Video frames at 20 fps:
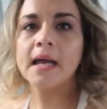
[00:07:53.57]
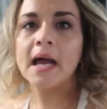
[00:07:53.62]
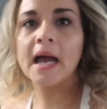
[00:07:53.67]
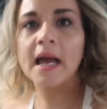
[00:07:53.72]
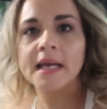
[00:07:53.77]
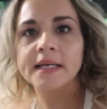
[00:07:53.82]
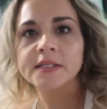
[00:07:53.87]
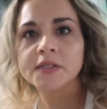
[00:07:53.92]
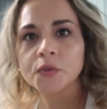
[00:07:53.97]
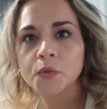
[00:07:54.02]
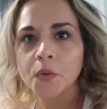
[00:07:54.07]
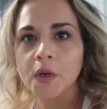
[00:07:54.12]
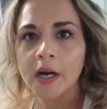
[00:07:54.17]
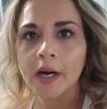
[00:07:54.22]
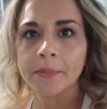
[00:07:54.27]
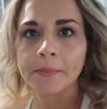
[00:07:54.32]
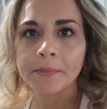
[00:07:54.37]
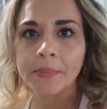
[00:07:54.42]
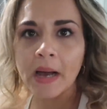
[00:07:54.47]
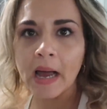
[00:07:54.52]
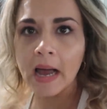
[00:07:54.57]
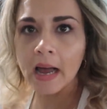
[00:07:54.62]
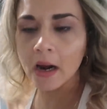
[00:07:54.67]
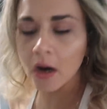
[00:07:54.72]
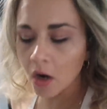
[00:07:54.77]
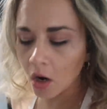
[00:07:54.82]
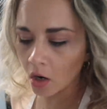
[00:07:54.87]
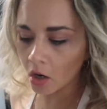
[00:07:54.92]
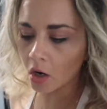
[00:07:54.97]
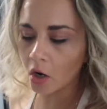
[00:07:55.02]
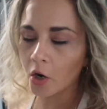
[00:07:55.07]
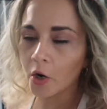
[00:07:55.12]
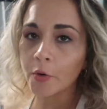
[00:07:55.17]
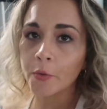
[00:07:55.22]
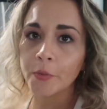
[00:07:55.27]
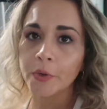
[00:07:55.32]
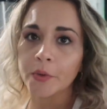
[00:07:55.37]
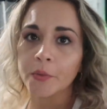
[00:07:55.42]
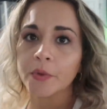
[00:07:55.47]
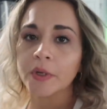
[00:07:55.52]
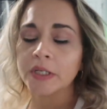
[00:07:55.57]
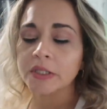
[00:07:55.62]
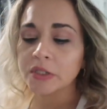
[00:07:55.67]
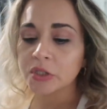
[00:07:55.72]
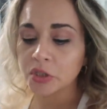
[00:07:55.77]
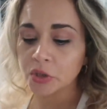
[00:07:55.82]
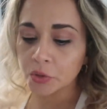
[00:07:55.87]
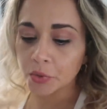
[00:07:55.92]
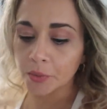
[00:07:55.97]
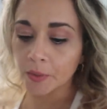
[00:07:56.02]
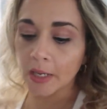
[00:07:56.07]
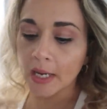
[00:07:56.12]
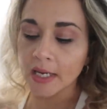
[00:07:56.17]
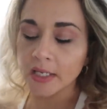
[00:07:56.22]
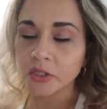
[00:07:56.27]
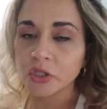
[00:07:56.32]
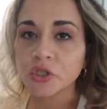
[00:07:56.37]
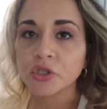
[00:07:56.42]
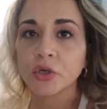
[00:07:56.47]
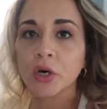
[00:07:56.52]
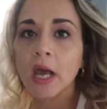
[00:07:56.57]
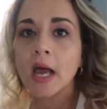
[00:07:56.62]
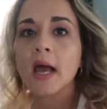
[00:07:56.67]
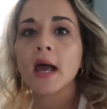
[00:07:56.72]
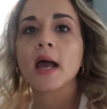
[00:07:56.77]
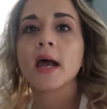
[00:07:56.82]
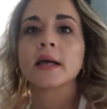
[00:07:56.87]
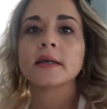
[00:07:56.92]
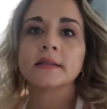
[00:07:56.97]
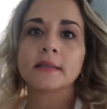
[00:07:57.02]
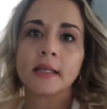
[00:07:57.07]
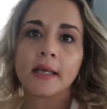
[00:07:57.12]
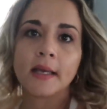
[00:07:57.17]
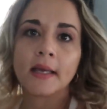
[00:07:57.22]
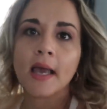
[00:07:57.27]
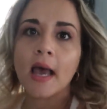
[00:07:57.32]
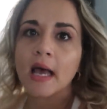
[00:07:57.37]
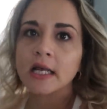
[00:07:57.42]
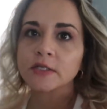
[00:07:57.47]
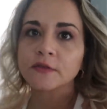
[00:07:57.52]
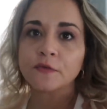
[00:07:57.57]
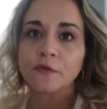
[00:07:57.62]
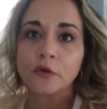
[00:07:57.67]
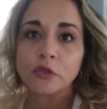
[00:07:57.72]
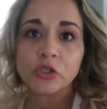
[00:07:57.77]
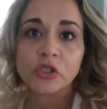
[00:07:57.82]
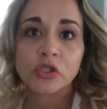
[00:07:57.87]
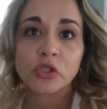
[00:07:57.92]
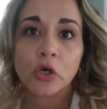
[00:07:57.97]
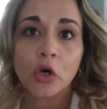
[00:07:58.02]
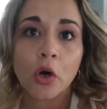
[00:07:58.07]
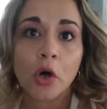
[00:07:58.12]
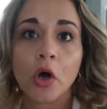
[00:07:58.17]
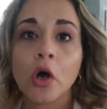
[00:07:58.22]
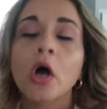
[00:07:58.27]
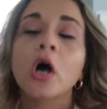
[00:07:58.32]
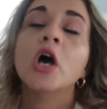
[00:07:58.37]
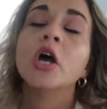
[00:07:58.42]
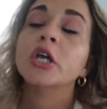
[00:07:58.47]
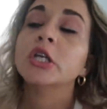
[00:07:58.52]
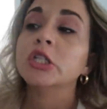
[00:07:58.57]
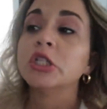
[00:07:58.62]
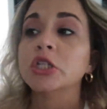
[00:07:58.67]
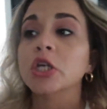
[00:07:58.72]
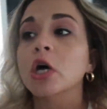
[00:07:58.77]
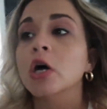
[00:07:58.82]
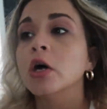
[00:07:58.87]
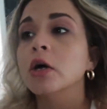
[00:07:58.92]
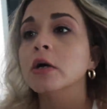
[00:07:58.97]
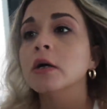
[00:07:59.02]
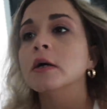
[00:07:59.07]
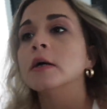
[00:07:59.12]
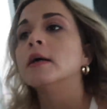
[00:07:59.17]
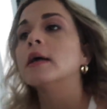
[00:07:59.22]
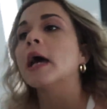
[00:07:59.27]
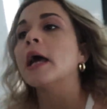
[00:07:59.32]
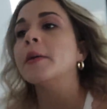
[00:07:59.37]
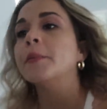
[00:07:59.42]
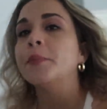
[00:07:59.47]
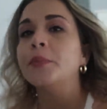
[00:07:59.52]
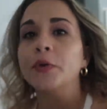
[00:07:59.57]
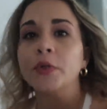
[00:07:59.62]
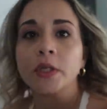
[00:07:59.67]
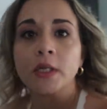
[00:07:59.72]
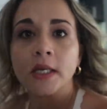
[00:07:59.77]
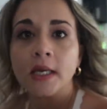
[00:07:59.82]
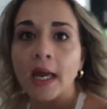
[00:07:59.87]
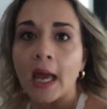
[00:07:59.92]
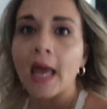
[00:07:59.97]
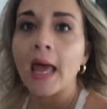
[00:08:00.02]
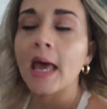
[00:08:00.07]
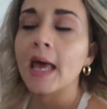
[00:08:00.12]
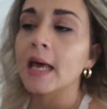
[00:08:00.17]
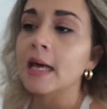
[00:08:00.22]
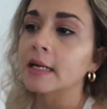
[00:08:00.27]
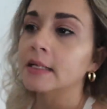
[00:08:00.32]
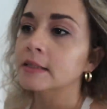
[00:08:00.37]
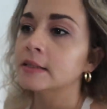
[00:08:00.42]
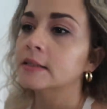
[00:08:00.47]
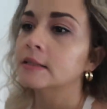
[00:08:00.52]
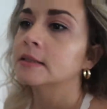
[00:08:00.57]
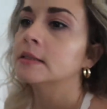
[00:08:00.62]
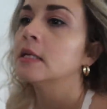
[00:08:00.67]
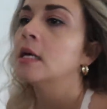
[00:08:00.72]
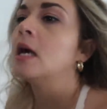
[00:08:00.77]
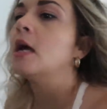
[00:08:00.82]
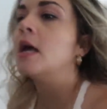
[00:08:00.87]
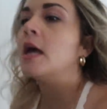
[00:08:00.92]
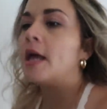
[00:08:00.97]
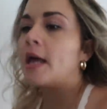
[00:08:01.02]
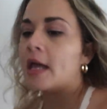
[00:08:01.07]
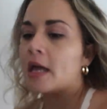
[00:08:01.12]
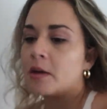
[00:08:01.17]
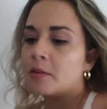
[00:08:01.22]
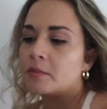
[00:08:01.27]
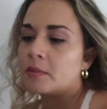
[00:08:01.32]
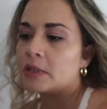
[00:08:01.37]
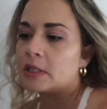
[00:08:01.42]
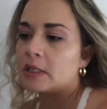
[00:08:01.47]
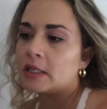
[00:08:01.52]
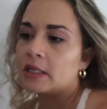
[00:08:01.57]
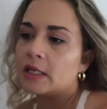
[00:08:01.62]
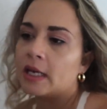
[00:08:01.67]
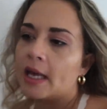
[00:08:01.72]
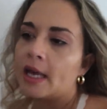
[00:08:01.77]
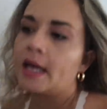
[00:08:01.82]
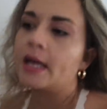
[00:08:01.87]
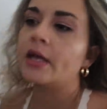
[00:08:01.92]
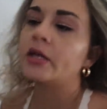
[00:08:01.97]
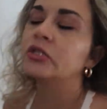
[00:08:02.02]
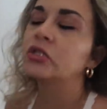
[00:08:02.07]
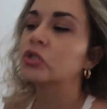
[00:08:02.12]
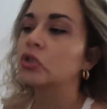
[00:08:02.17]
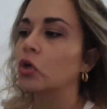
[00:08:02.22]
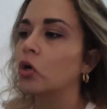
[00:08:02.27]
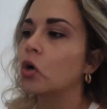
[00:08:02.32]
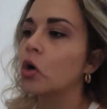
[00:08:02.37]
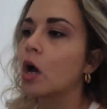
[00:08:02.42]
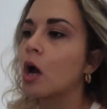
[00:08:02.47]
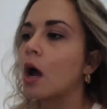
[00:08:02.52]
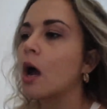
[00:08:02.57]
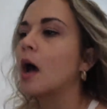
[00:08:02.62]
Guys, we are back home. We went to racetrack. They asked for some yogurt. I put gas. Emily ate some